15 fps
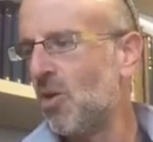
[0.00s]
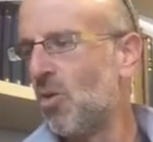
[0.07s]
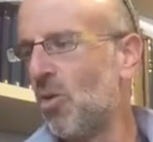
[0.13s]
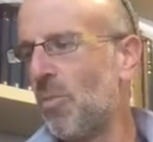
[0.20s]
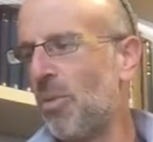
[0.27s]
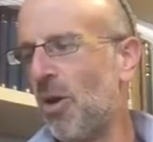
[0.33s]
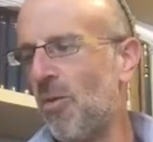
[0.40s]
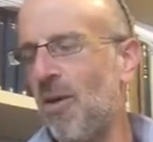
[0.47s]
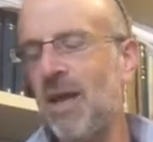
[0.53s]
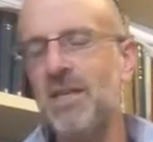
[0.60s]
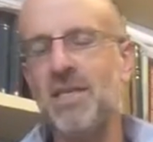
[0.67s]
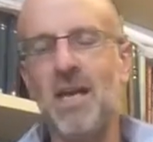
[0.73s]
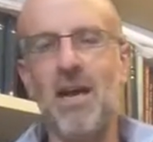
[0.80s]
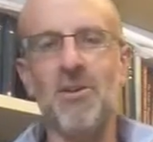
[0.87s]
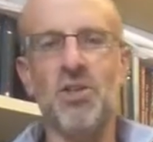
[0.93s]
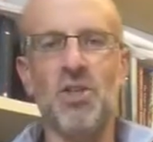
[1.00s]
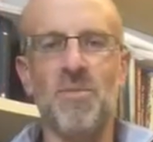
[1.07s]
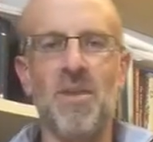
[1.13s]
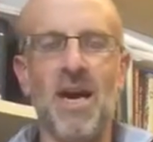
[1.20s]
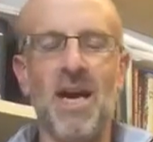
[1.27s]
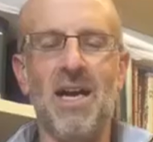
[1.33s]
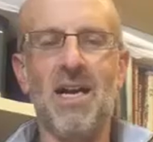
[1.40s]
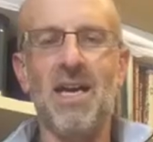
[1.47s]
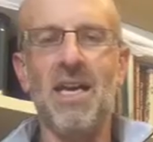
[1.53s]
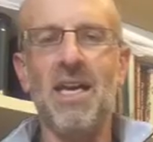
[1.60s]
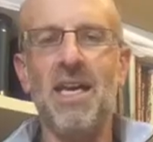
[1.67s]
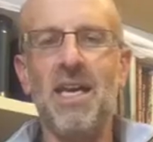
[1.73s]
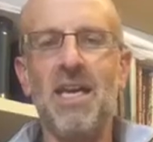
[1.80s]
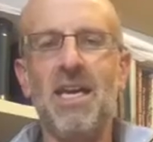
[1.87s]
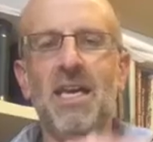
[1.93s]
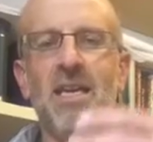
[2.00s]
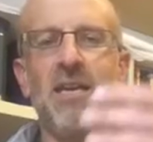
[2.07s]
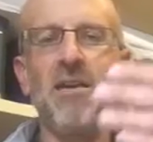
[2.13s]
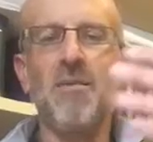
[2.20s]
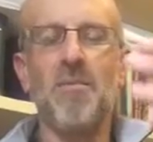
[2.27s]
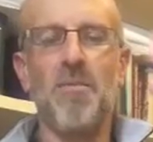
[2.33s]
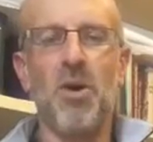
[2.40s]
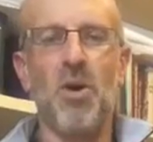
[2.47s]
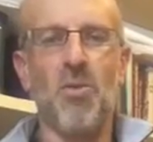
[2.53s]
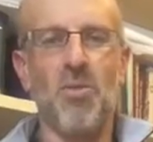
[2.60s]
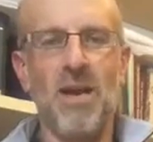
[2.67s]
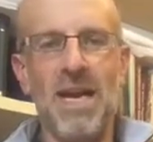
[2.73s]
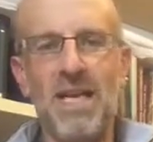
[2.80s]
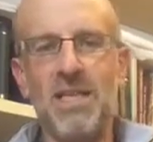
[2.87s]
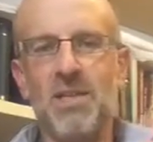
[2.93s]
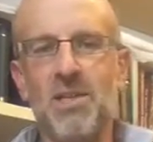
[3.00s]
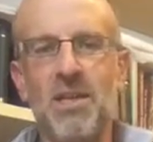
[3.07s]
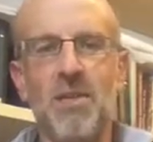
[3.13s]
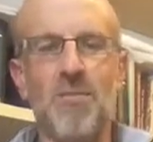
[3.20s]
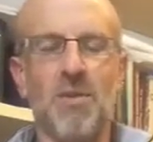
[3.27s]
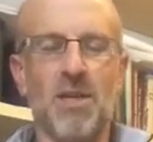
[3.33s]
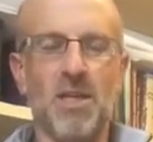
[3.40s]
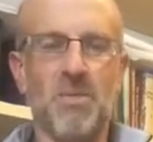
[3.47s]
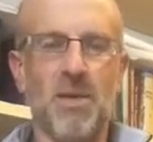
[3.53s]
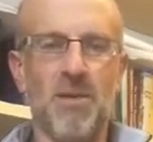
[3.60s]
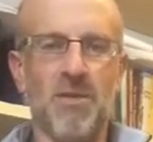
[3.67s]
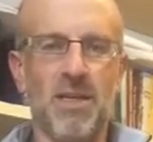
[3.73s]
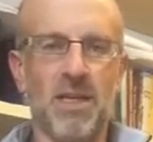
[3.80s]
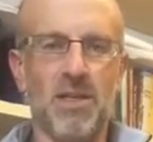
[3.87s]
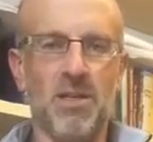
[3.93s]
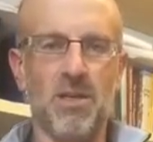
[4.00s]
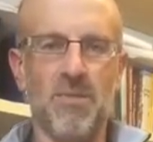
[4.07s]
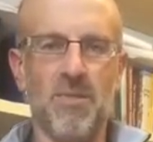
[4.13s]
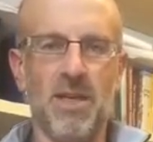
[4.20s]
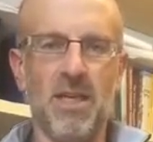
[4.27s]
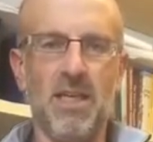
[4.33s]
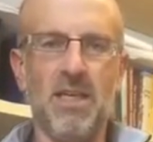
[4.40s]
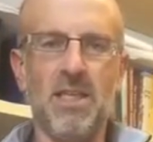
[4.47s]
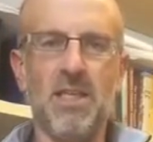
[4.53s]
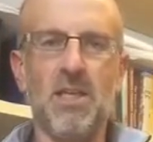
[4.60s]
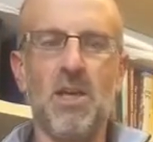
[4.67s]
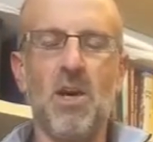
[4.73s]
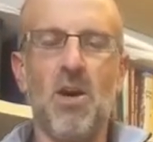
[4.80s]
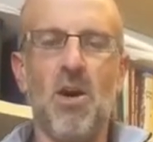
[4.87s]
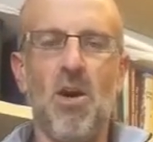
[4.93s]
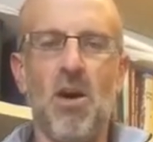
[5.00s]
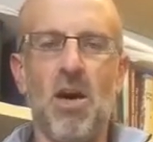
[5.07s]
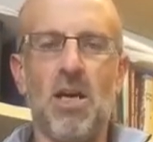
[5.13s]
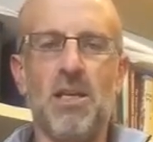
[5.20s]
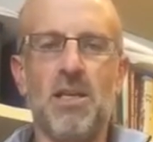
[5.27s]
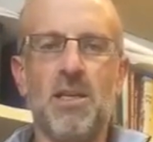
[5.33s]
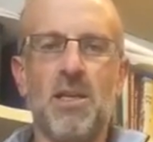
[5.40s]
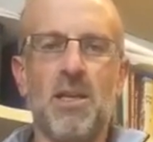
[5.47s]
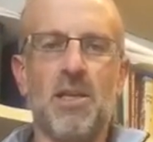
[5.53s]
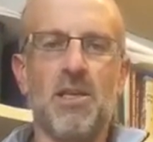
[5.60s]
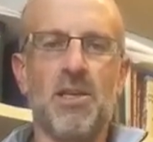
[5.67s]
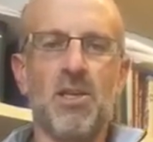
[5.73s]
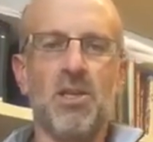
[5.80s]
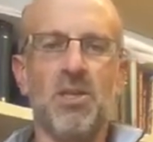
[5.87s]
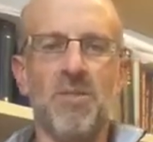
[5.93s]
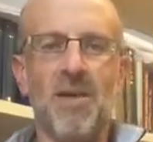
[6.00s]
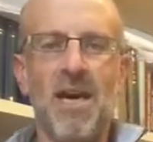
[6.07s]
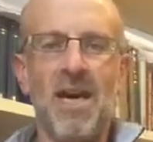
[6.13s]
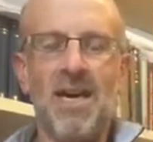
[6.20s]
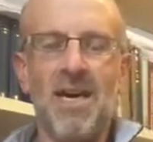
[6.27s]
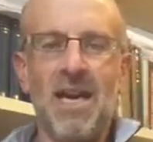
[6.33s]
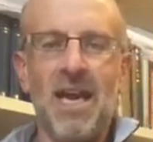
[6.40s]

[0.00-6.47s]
Who pores al Shema? He pores, and we're going to explain what that term means, on the Shema.